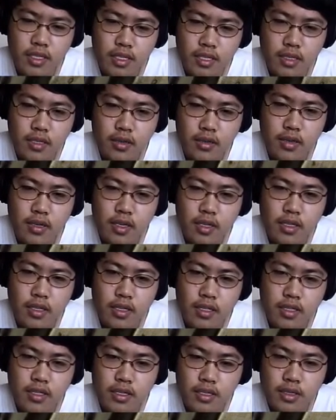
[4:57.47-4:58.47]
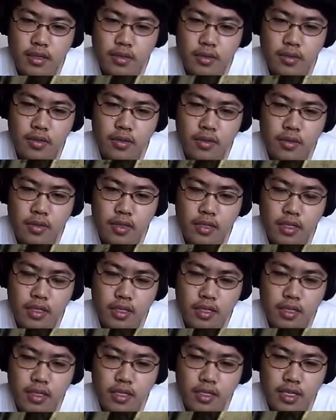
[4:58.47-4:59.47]
Alright, let's go to
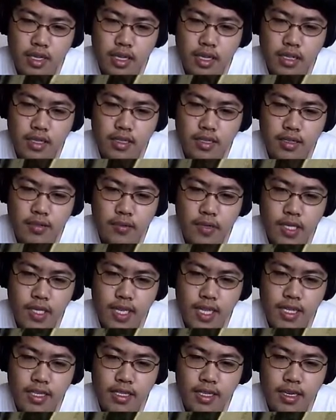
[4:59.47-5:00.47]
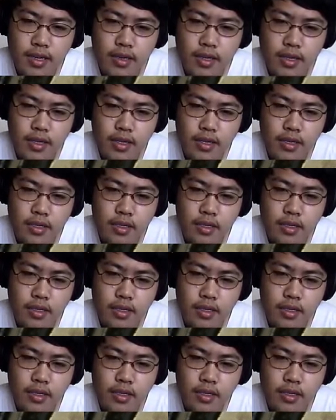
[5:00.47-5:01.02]
this guy, this one last guy right here.